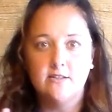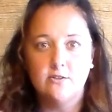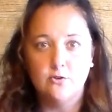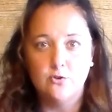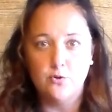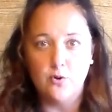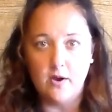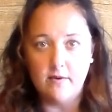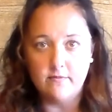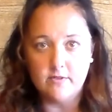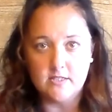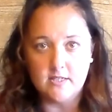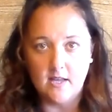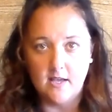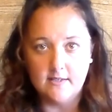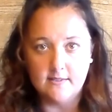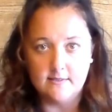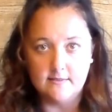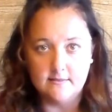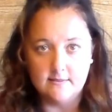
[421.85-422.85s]
get their driver's
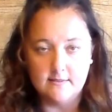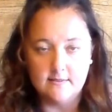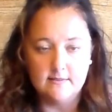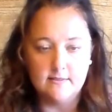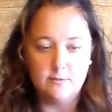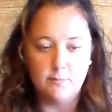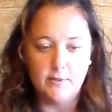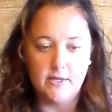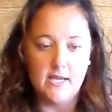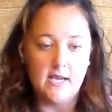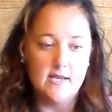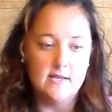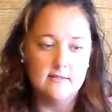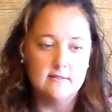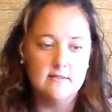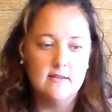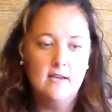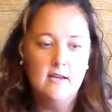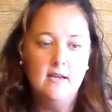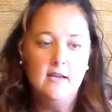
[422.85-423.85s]
licenses
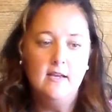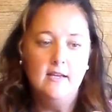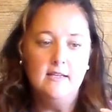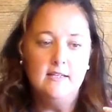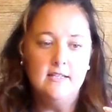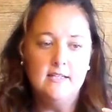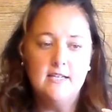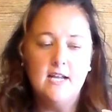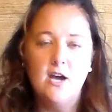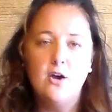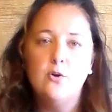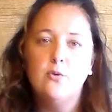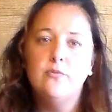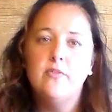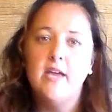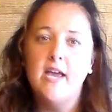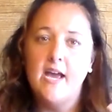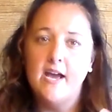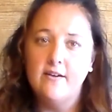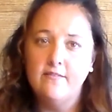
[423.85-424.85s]
because you know,
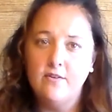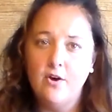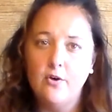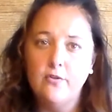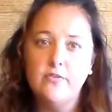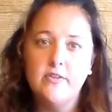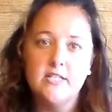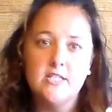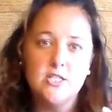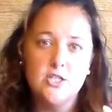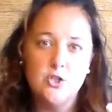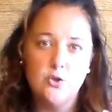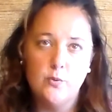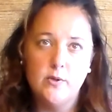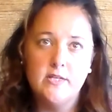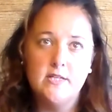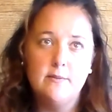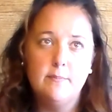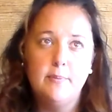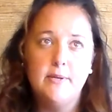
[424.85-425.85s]
they have all this new
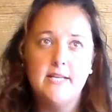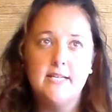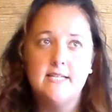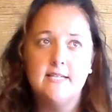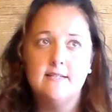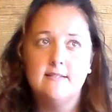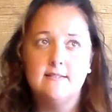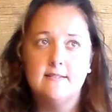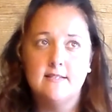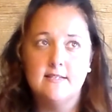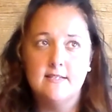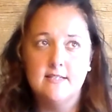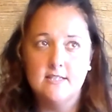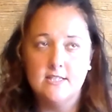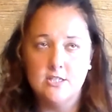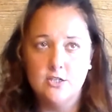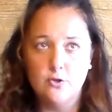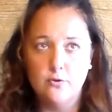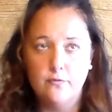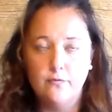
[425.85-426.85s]
independence and
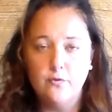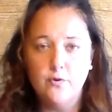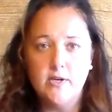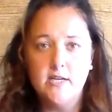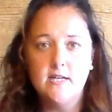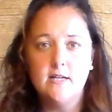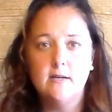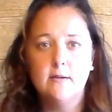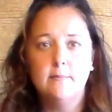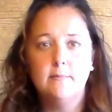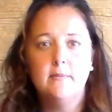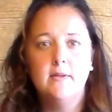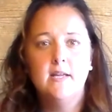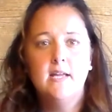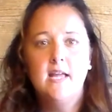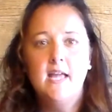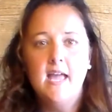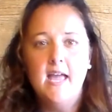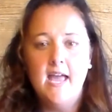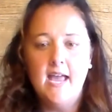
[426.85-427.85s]
this new freedom,
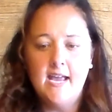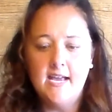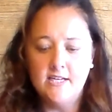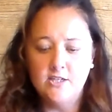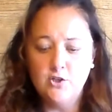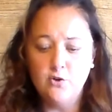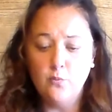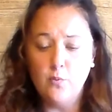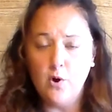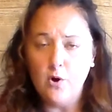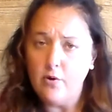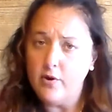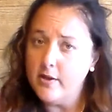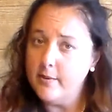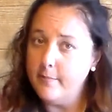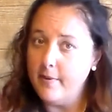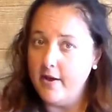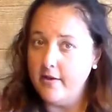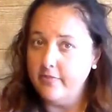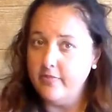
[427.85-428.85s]
and you
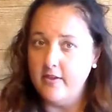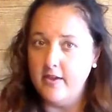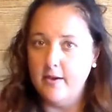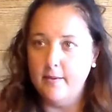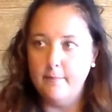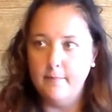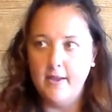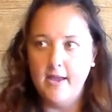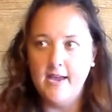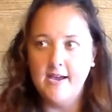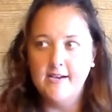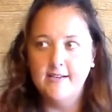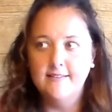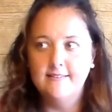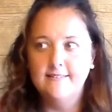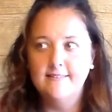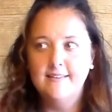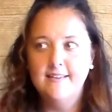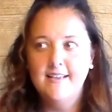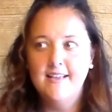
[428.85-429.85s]
worry about them.
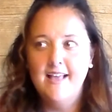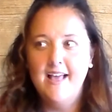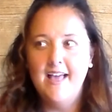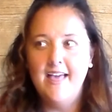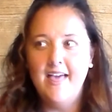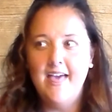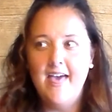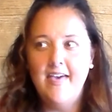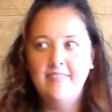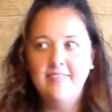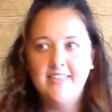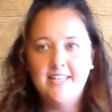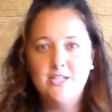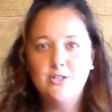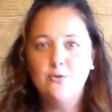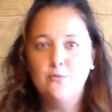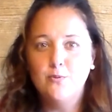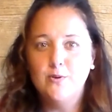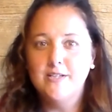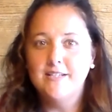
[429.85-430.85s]
And and
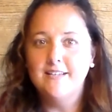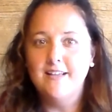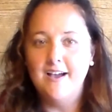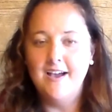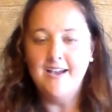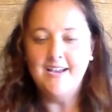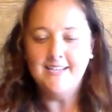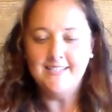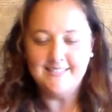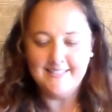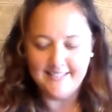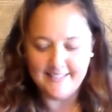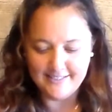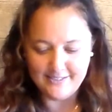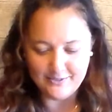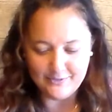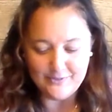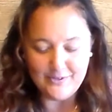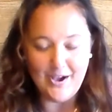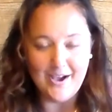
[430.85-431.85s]
then you realize
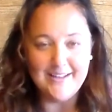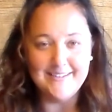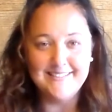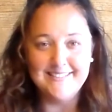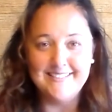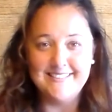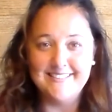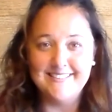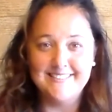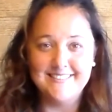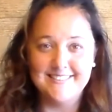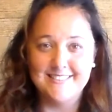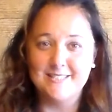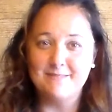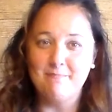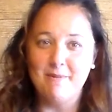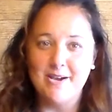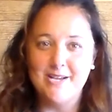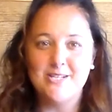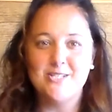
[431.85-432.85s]
you're not needed
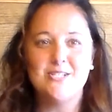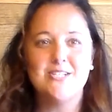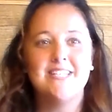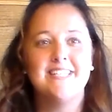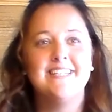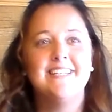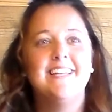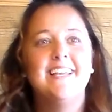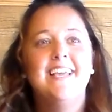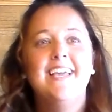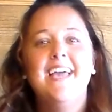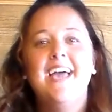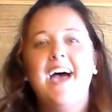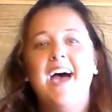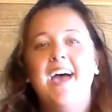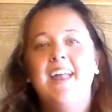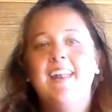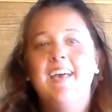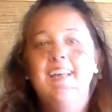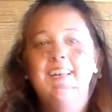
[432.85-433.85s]
as much. And and
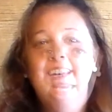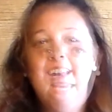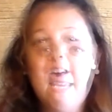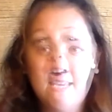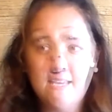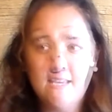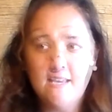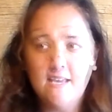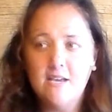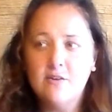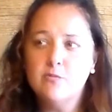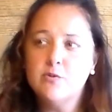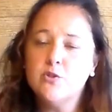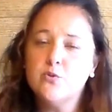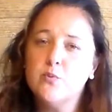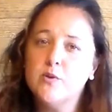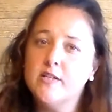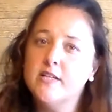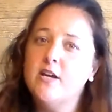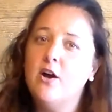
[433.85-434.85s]
I mean, it
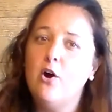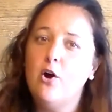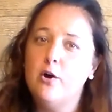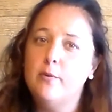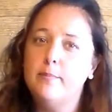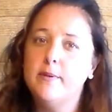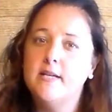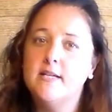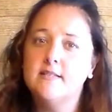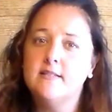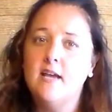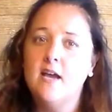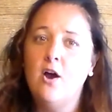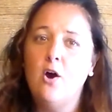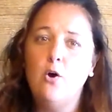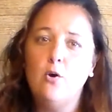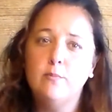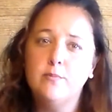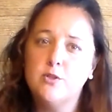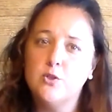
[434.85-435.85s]
was really hard because I
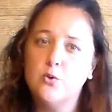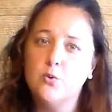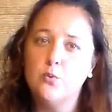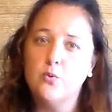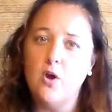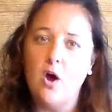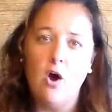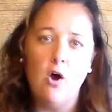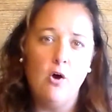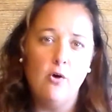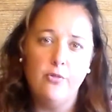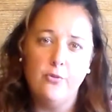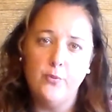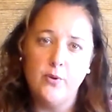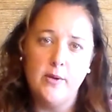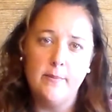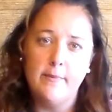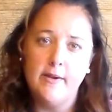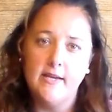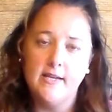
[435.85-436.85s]
homeschooled all
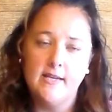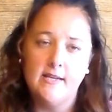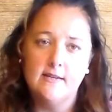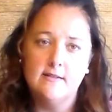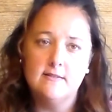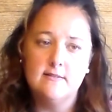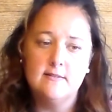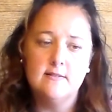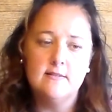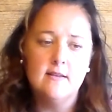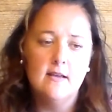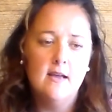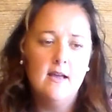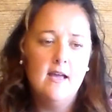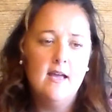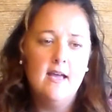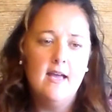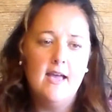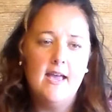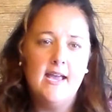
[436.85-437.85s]
three of my kids,
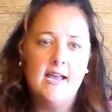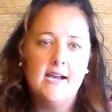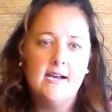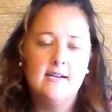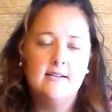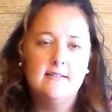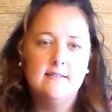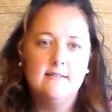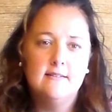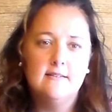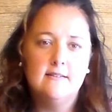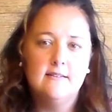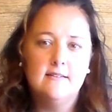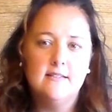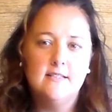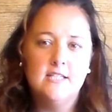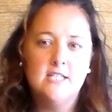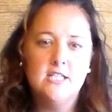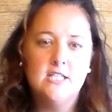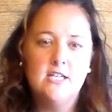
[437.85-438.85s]
and
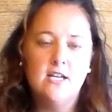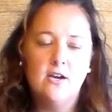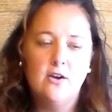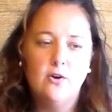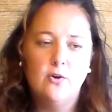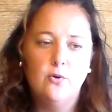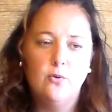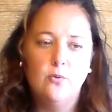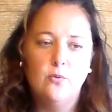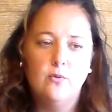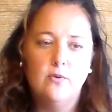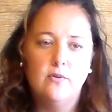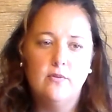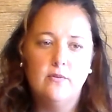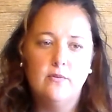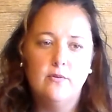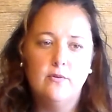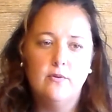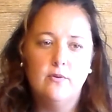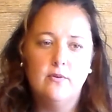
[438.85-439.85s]
you know,
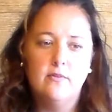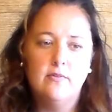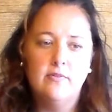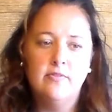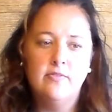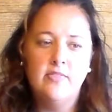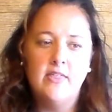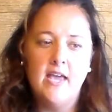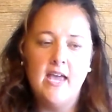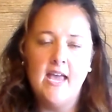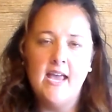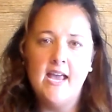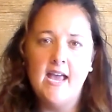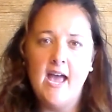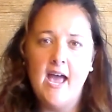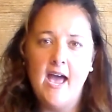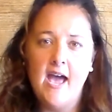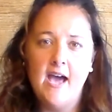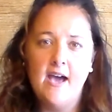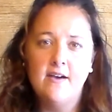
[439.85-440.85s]

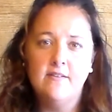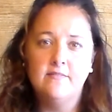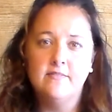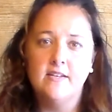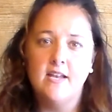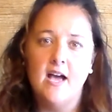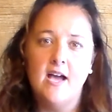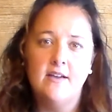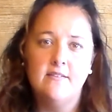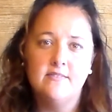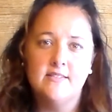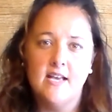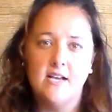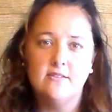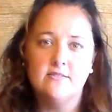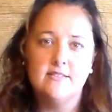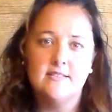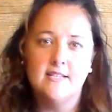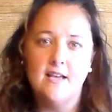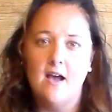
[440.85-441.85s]
they have lives
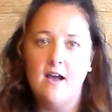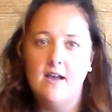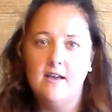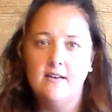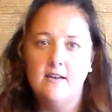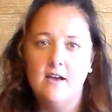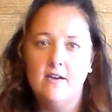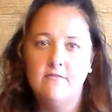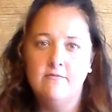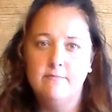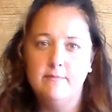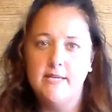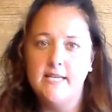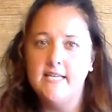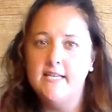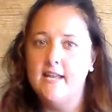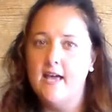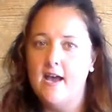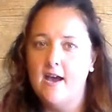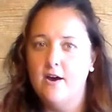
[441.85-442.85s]
outside of
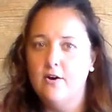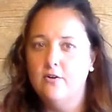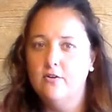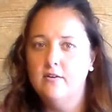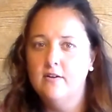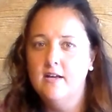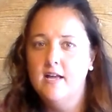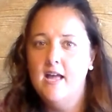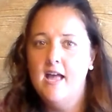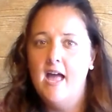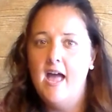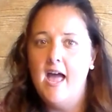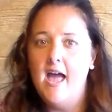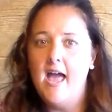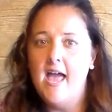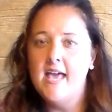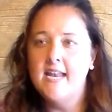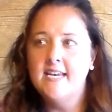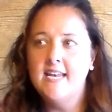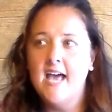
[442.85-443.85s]
me now
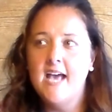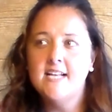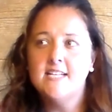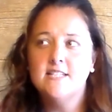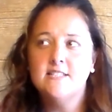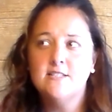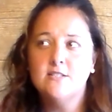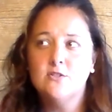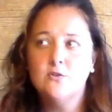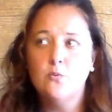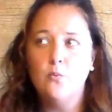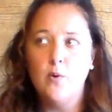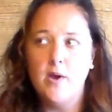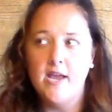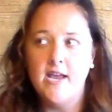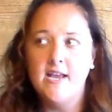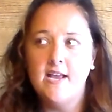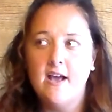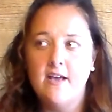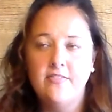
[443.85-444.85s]
and that's the
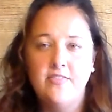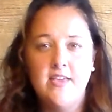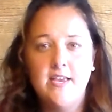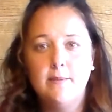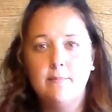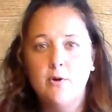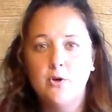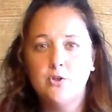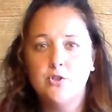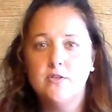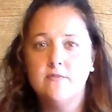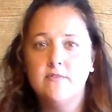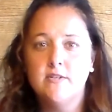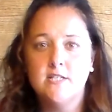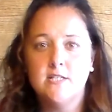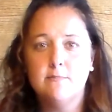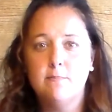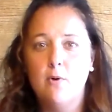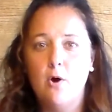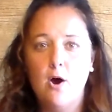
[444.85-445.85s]
way I think most of
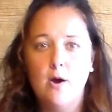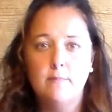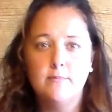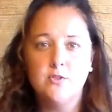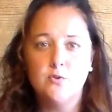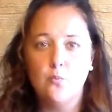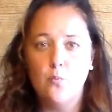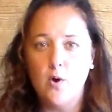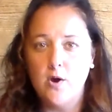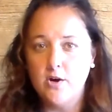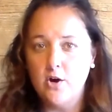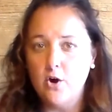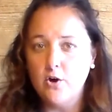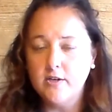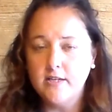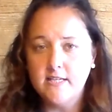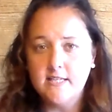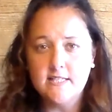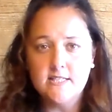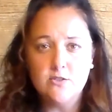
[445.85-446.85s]
us moms want
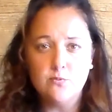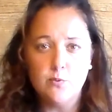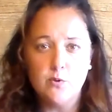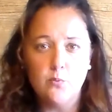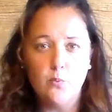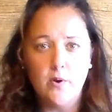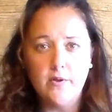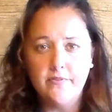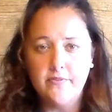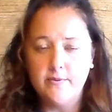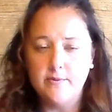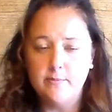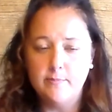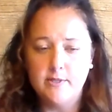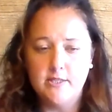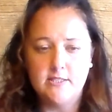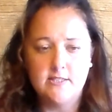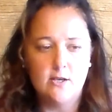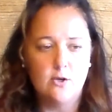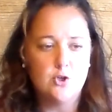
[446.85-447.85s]
our kids. We want them to
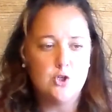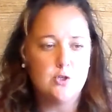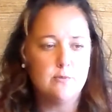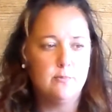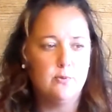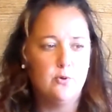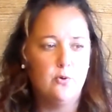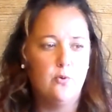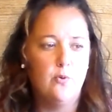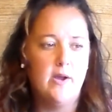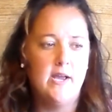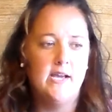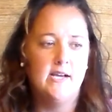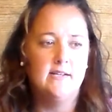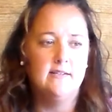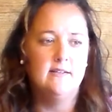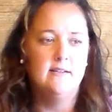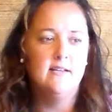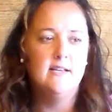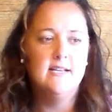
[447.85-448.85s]
be sociable
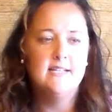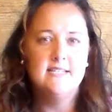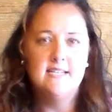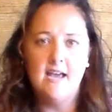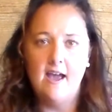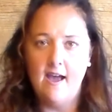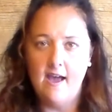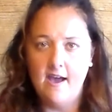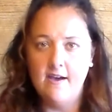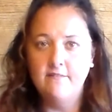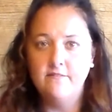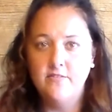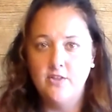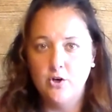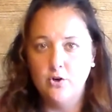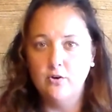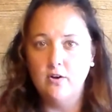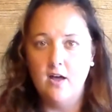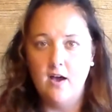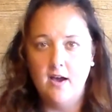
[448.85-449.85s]
and to have
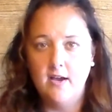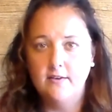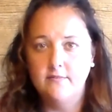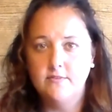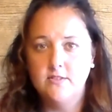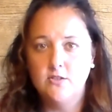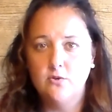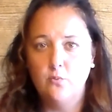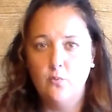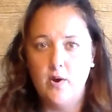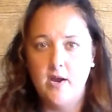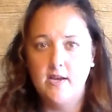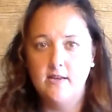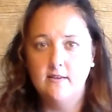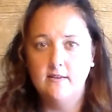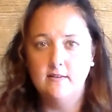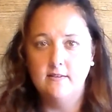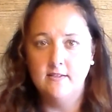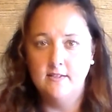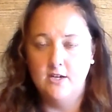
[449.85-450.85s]
their lives the
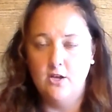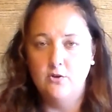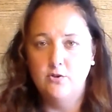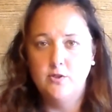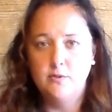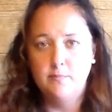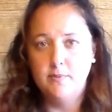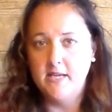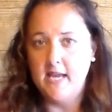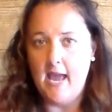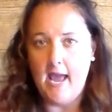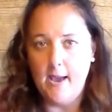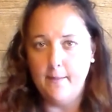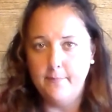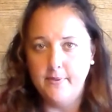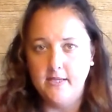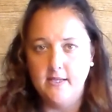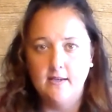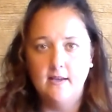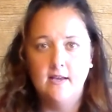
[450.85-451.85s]
way, you know, to be
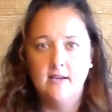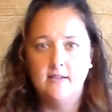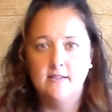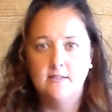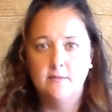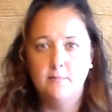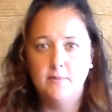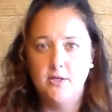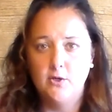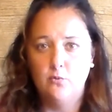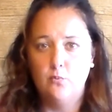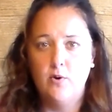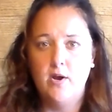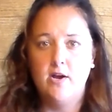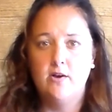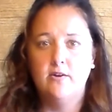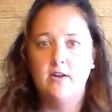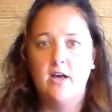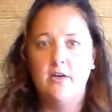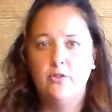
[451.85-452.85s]
happy and to be
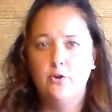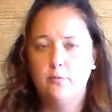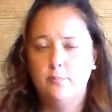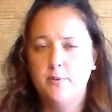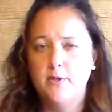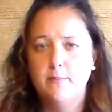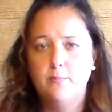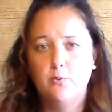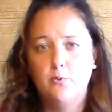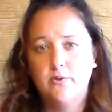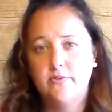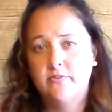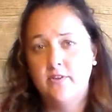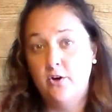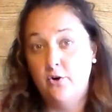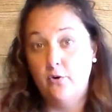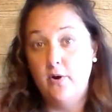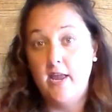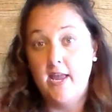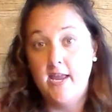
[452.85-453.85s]
around other people at
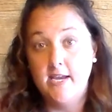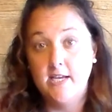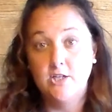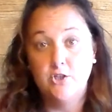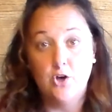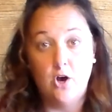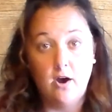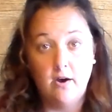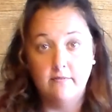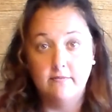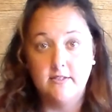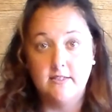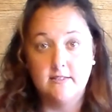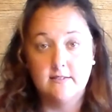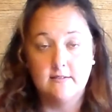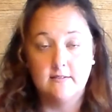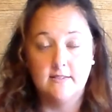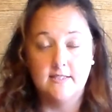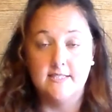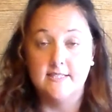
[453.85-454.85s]
their age.
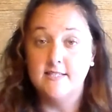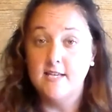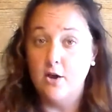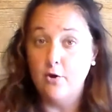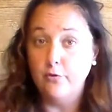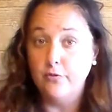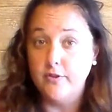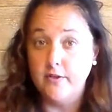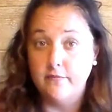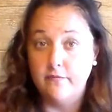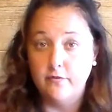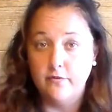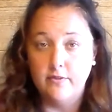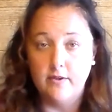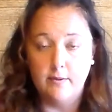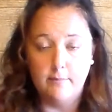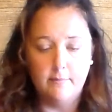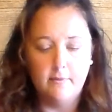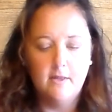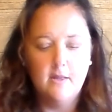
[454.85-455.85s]
Obviously, it's healthy for
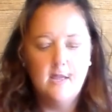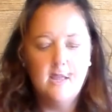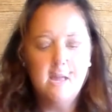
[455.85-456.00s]
them.